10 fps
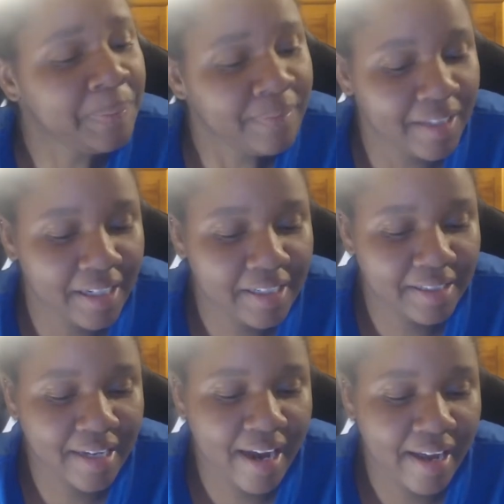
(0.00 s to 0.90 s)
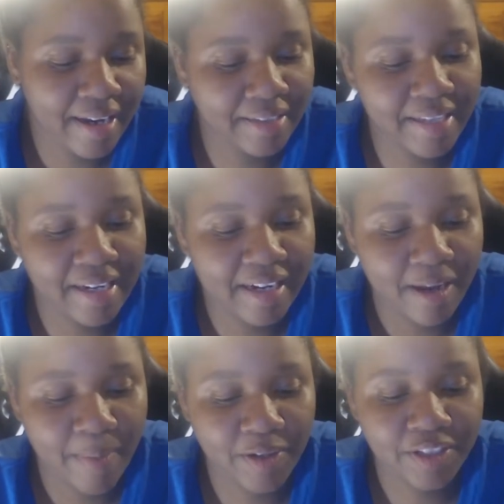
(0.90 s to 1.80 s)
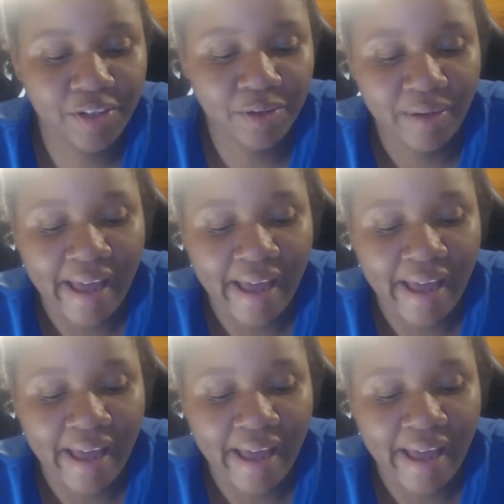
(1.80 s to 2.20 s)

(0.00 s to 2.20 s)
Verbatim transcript: that I just got, and I set it up, and so